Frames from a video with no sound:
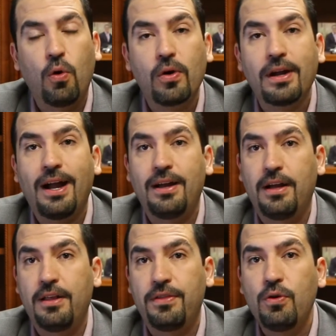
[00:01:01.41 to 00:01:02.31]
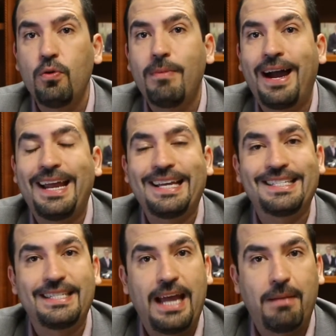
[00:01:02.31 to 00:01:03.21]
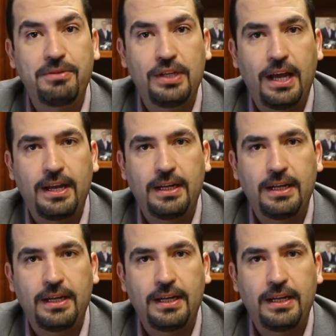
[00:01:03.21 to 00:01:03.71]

or through my Snapchat